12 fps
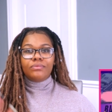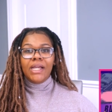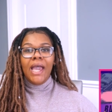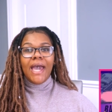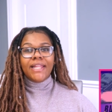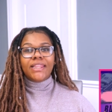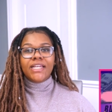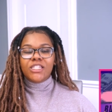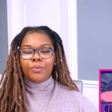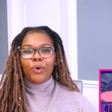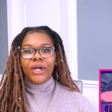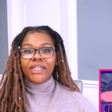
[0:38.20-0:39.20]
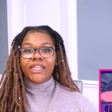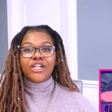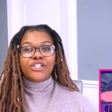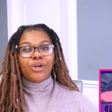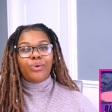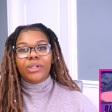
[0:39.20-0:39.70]
At this point,
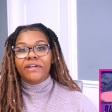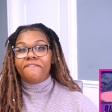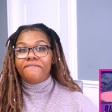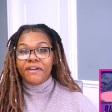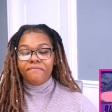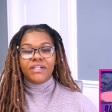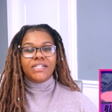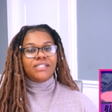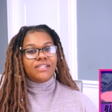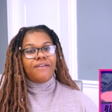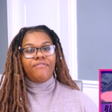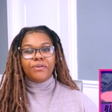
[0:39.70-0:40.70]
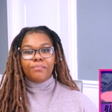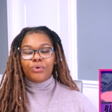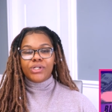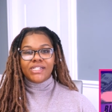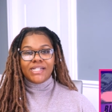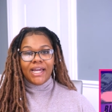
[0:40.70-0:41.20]
there's only 57
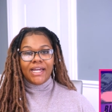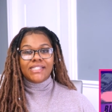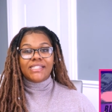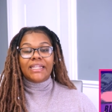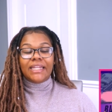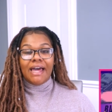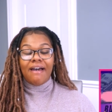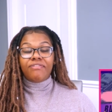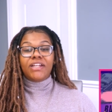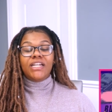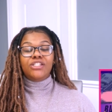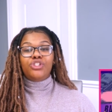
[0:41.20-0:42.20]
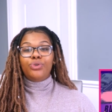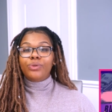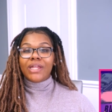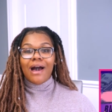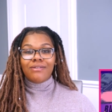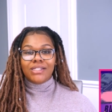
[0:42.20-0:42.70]
more days left in
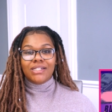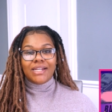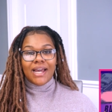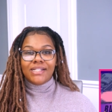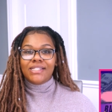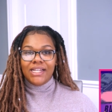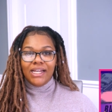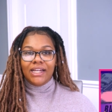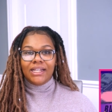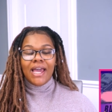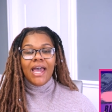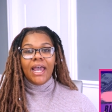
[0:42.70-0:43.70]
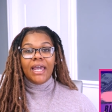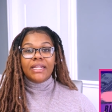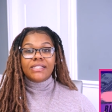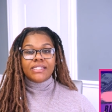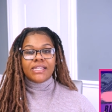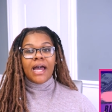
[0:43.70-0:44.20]
2019, and
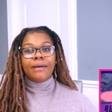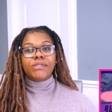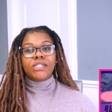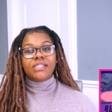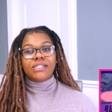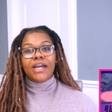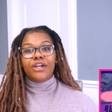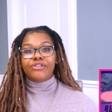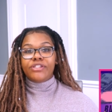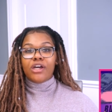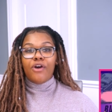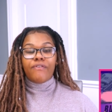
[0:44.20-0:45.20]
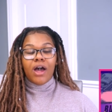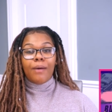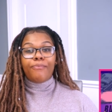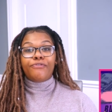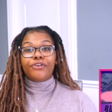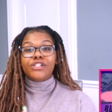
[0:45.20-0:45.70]
it's time to set yourself
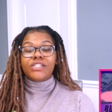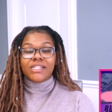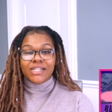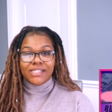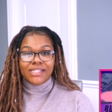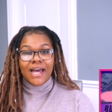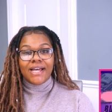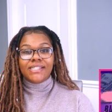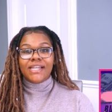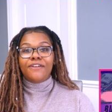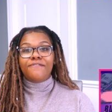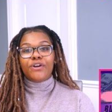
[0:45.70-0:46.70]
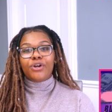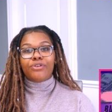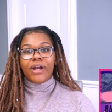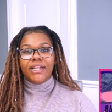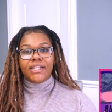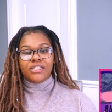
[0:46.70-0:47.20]
up for success and for
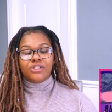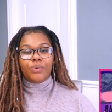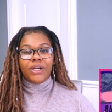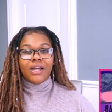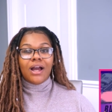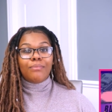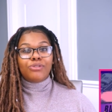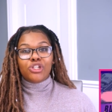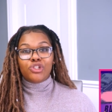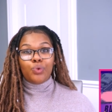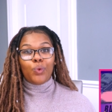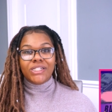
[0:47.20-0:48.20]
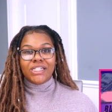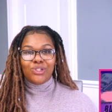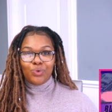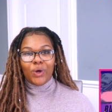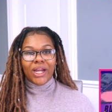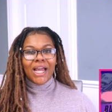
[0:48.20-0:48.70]
greatness when it comes to
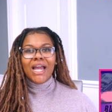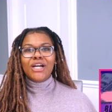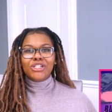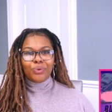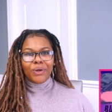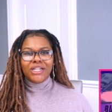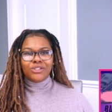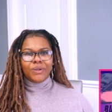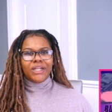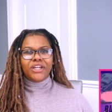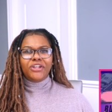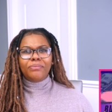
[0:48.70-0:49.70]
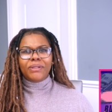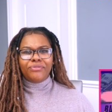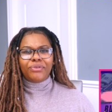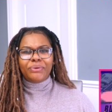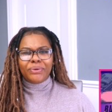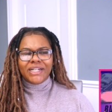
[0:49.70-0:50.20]
2020. 2020, can you
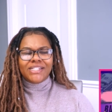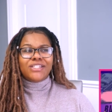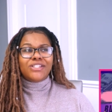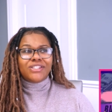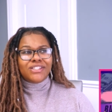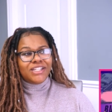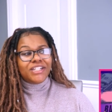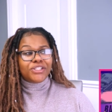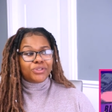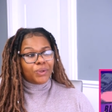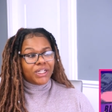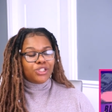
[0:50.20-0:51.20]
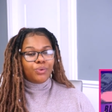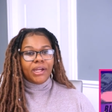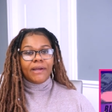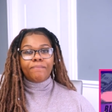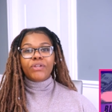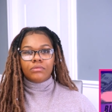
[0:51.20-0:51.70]
believe we're going into year 2020?